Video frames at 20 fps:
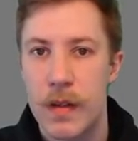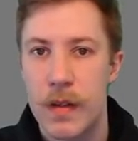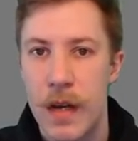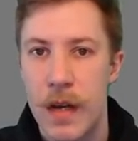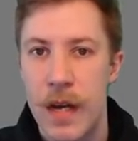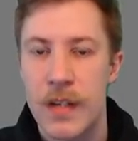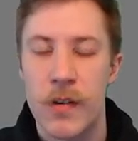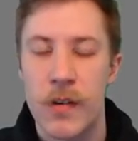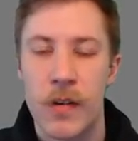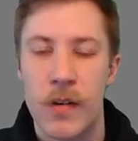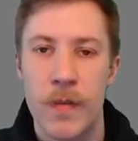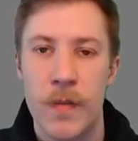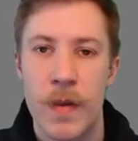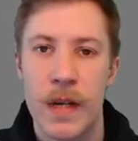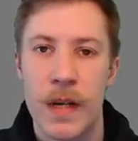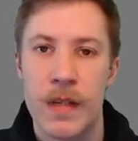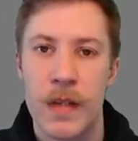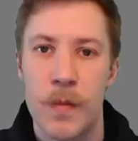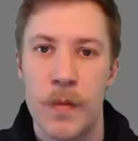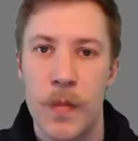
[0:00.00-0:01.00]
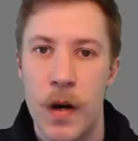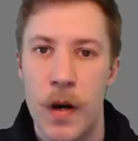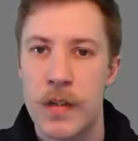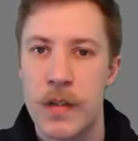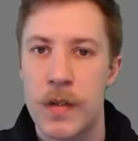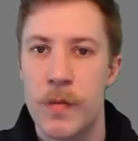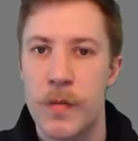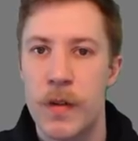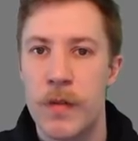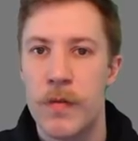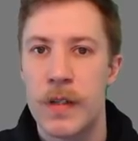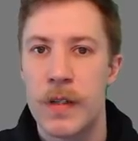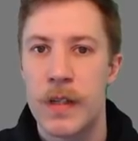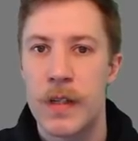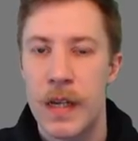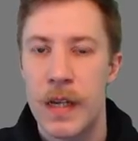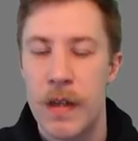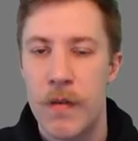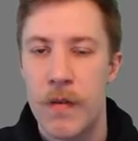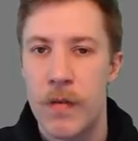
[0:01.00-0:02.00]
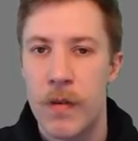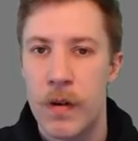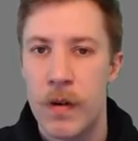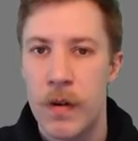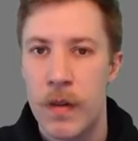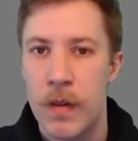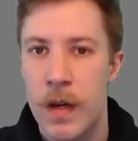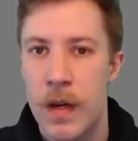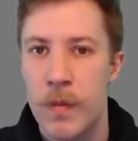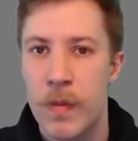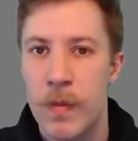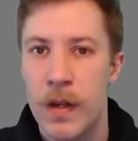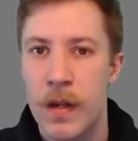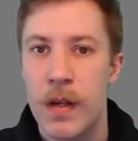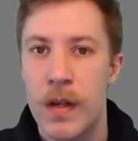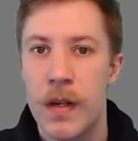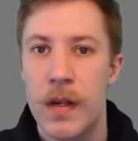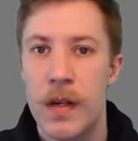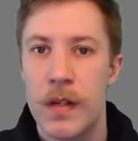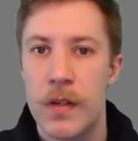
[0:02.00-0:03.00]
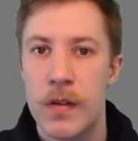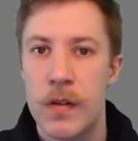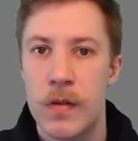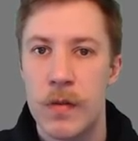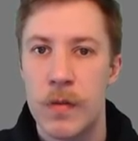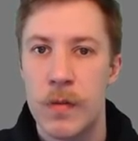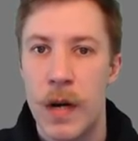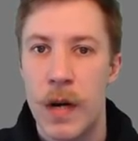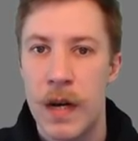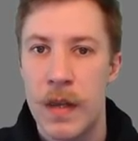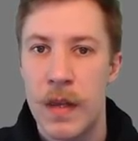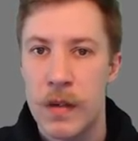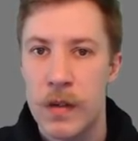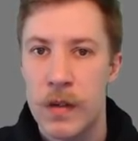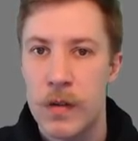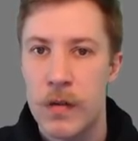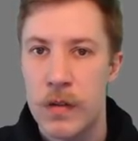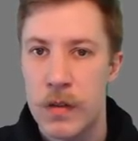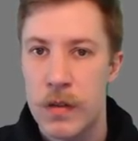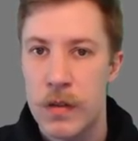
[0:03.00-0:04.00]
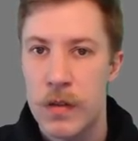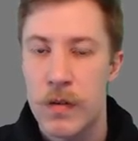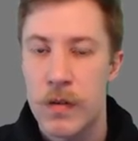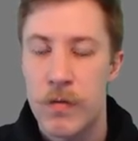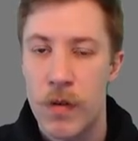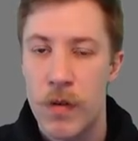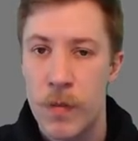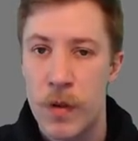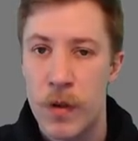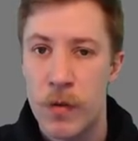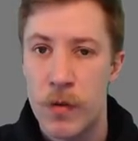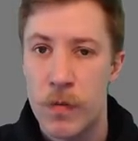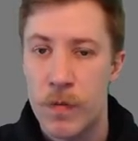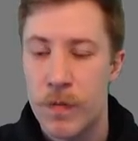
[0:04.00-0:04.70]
actually makes it possible for, de for them to buy the goods from you.